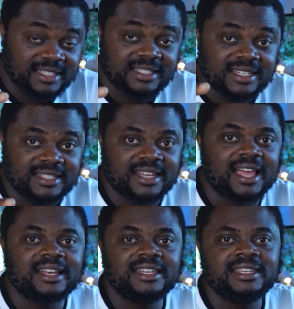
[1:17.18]
this is
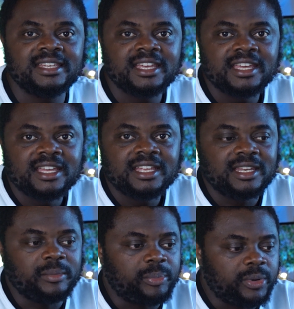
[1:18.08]
exactly
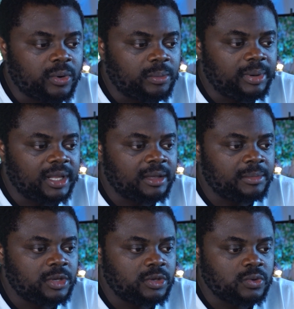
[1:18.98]
the
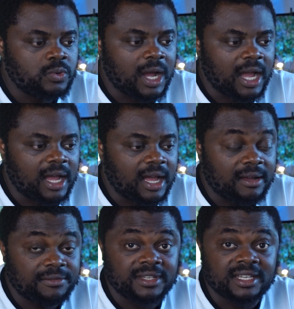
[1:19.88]
problem you are
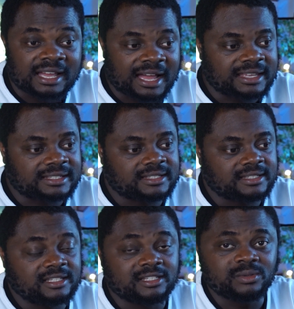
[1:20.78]
having.
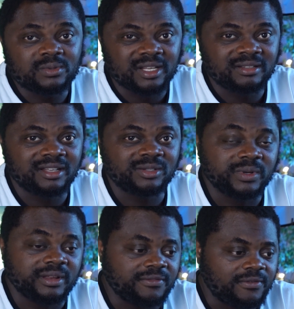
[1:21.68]
Guys, it's
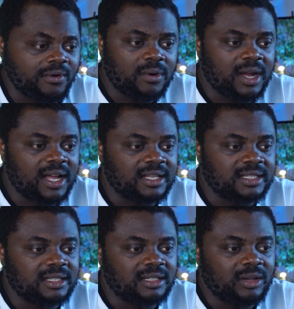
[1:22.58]
2024 and
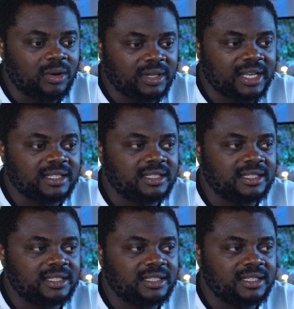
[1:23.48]
gone are the